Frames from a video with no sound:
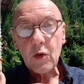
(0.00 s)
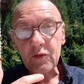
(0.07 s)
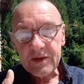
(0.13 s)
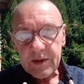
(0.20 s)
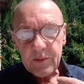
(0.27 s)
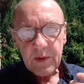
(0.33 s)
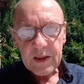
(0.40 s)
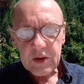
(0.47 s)

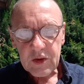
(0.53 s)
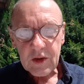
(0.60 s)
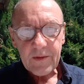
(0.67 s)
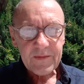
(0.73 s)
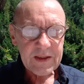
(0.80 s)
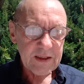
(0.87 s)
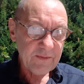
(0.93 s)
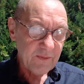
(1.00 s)
continuation
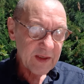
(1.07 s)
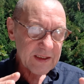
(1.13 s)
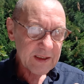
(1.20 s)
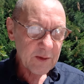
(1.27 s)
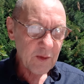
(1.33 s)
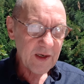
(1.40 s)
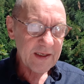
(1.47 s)
of this physical